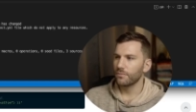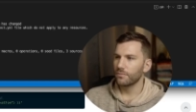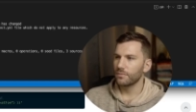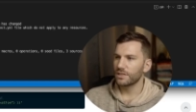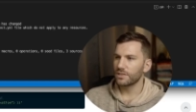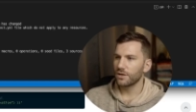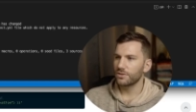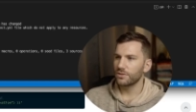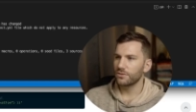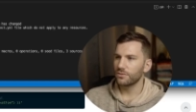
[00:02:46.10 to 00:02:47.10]
Let's go
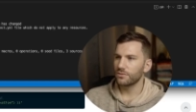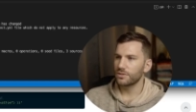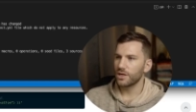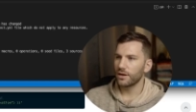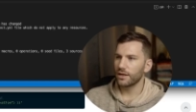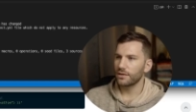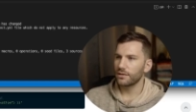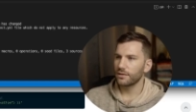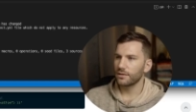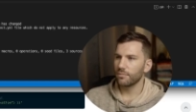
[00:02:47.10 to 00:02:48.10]
to target,
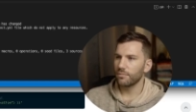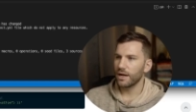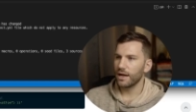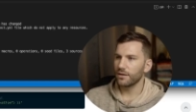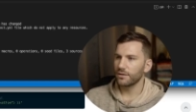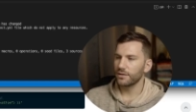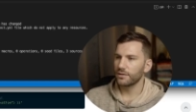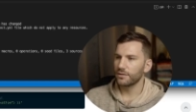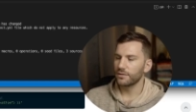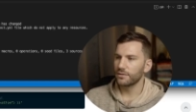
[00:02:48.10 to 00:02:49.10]
compiled,
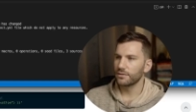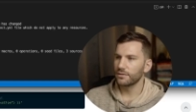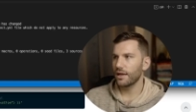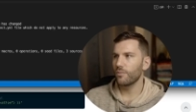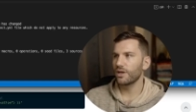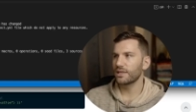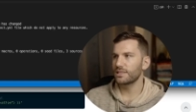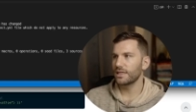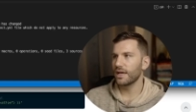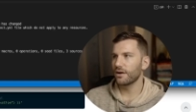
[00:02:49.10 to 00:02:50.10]
and we can
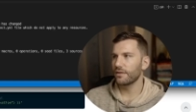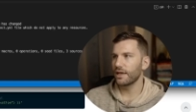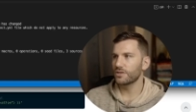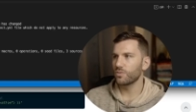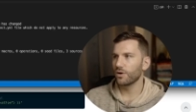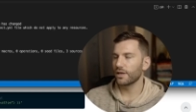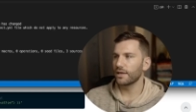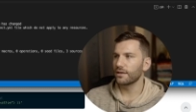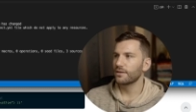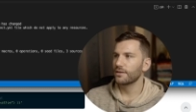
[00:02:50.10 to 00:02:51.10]
see here that it's
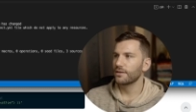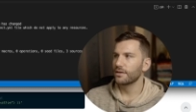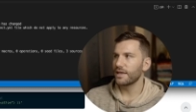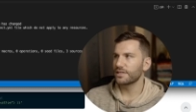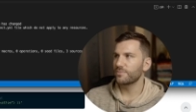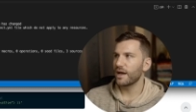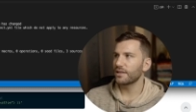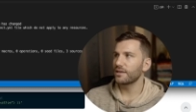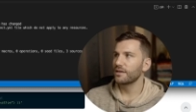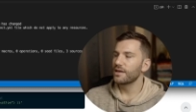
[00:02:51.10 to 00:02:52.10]
working as
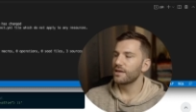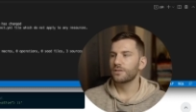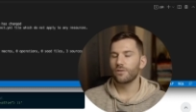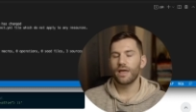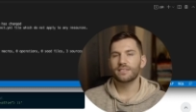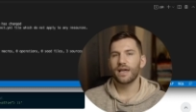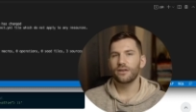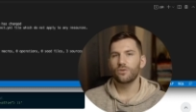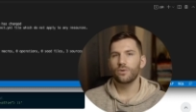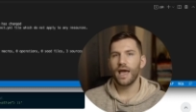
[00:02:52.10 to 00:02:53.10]
expected. So that's how
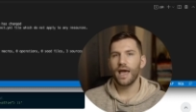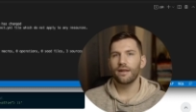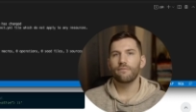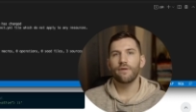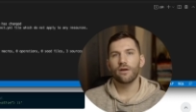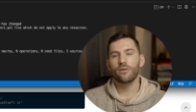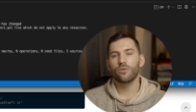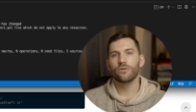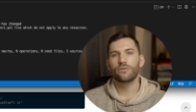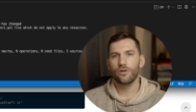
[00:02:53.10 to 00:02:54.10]
you would add
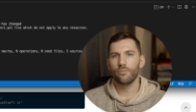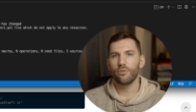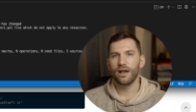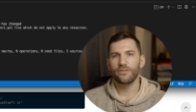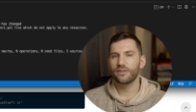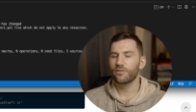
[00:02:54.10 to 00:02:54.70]
variables to your project.